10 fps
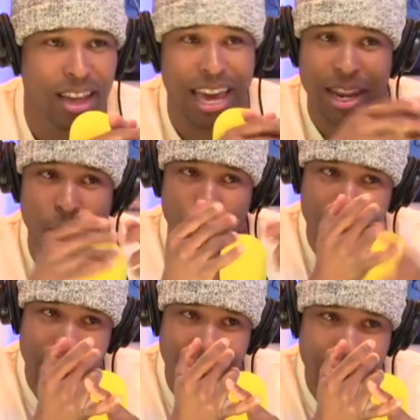And it
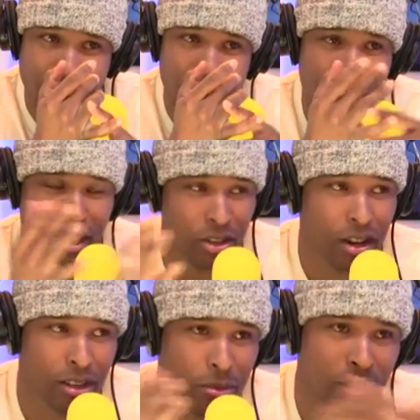wasn't the house. It turned
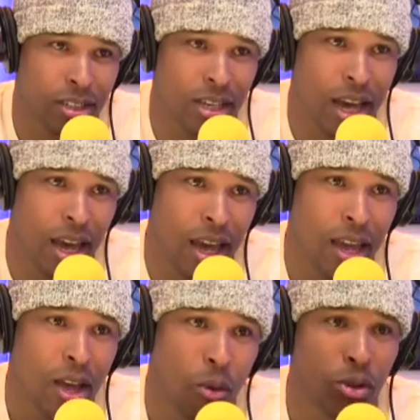out to be the CIA, All
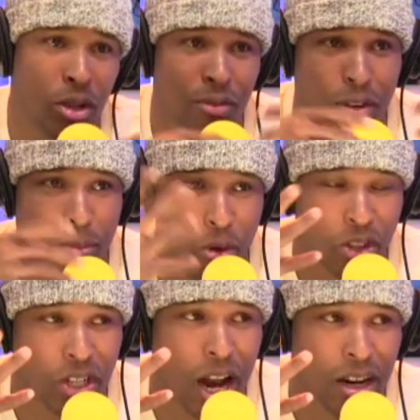right. which is even a more
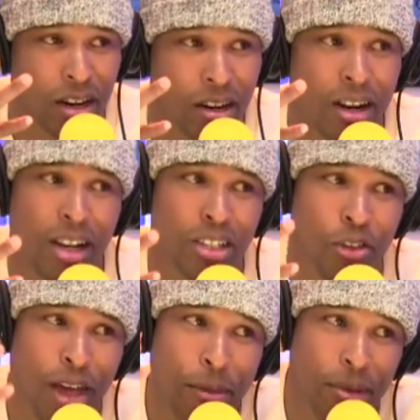shocker. So
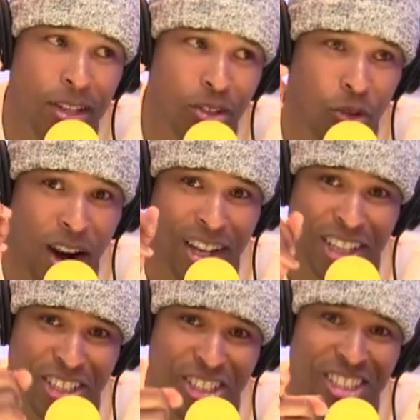that means the writing
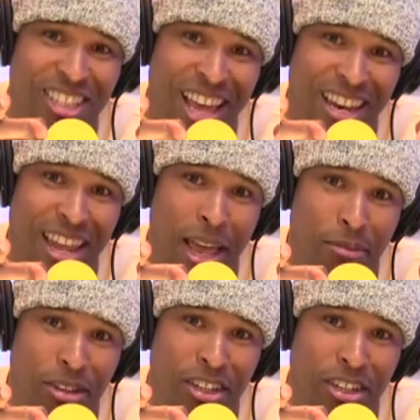is just that damn good.